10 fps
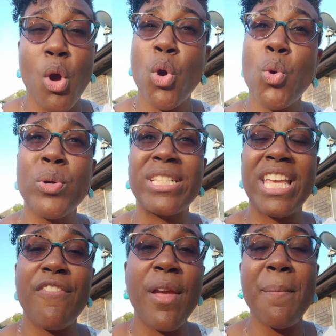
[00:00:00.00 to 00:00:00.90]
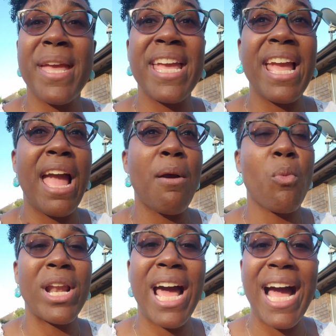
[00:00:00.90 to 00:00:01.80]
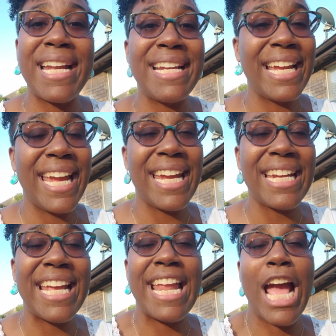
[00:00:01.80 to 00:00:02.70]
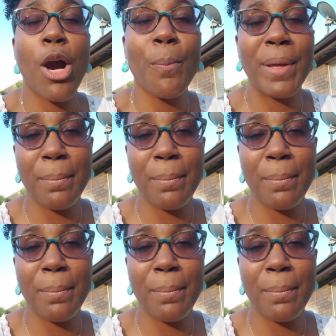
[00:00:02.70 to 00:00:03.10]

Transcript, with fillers: who is giving me what I need and helping